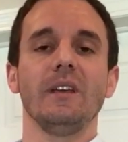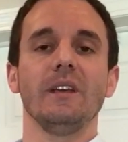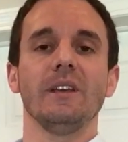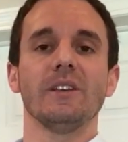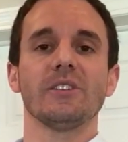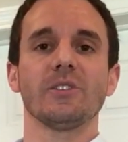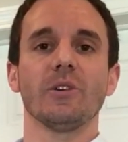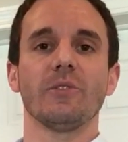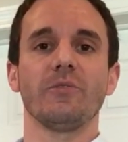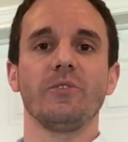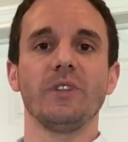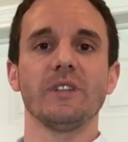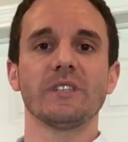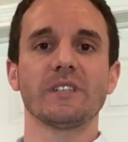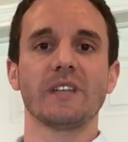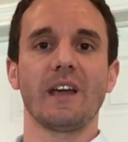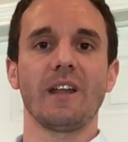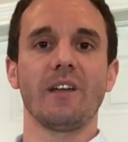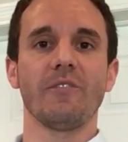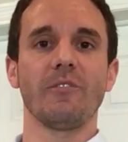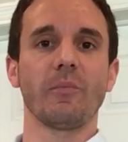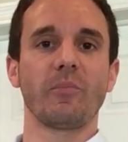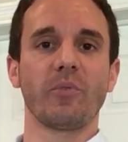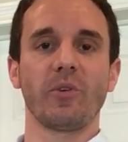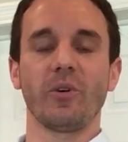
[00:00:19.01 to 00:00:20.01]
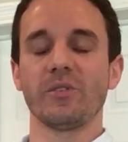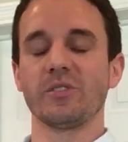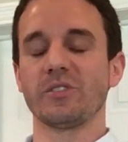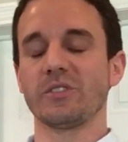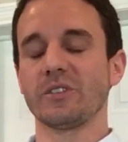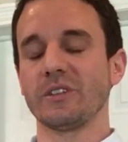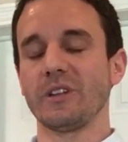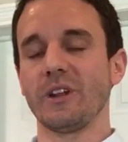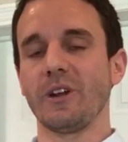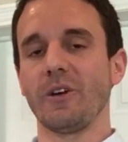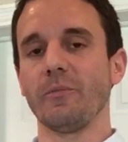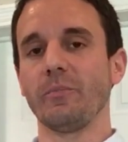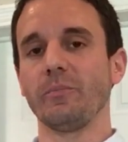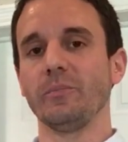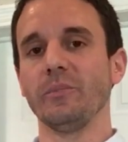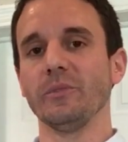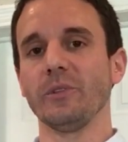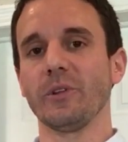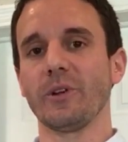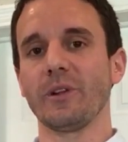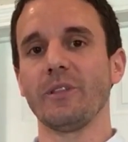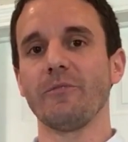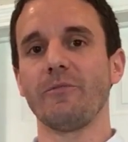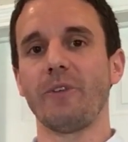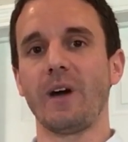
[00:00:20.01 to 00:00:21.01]
So if you just kind of approach,
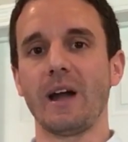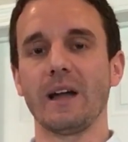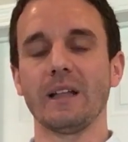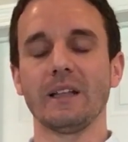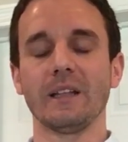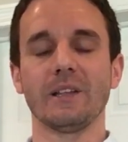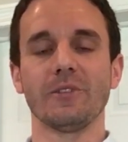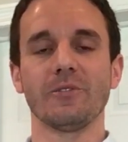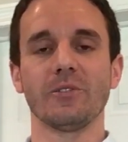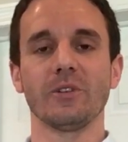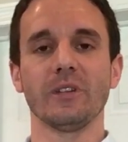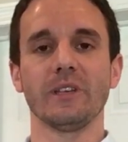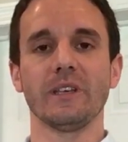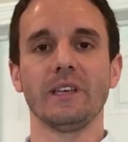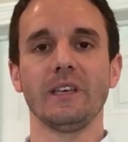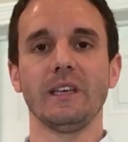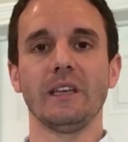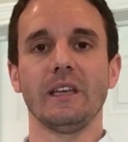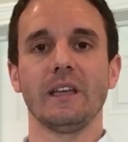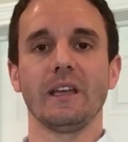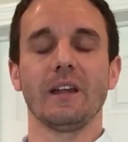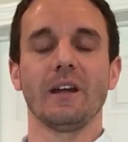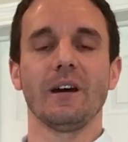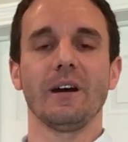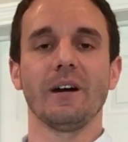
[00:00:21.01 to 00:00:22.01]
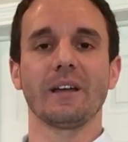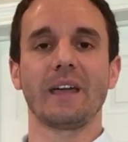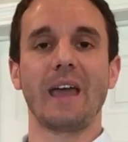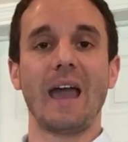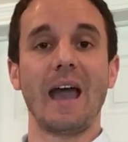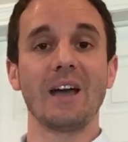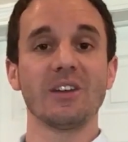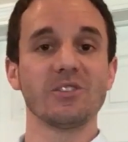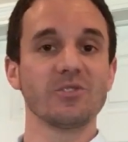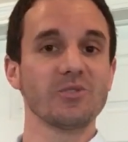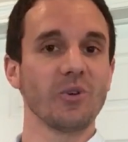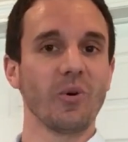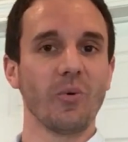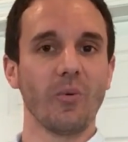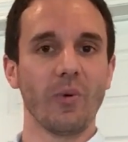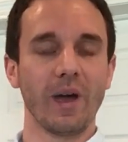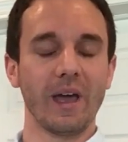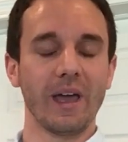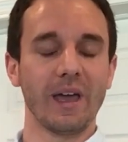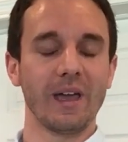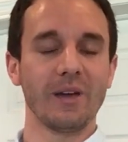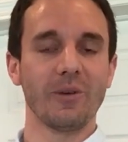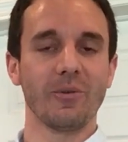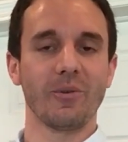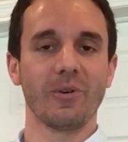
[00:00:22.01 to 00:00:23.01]
learn the violin really in a casual
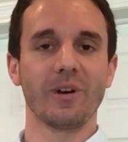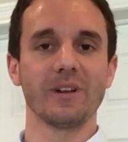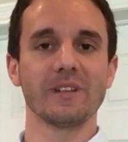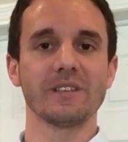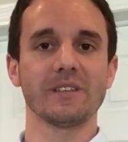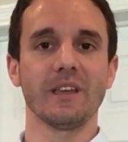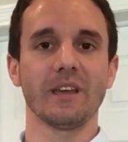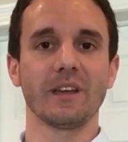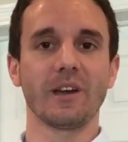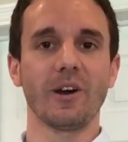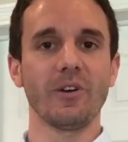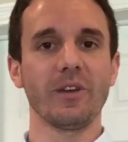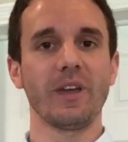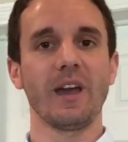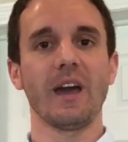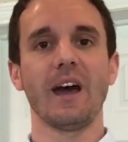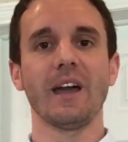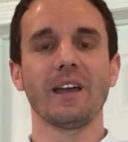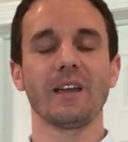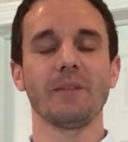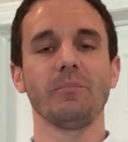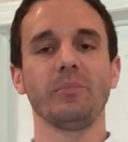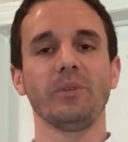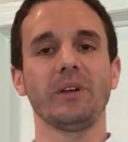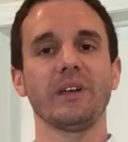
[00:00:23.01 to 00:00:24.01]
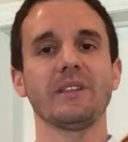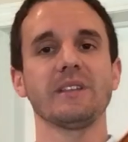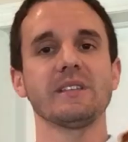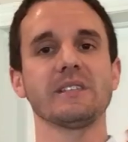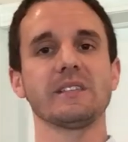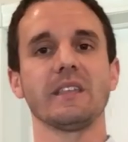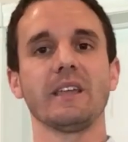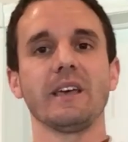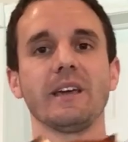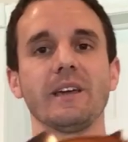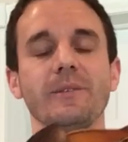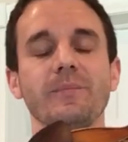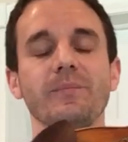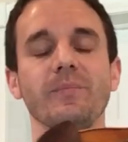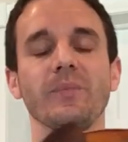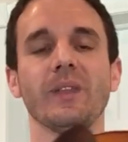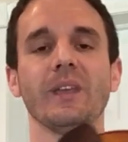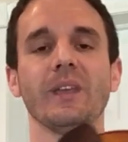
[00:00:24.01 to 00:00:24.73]
way where it's like, oh yeah, I can play this thing,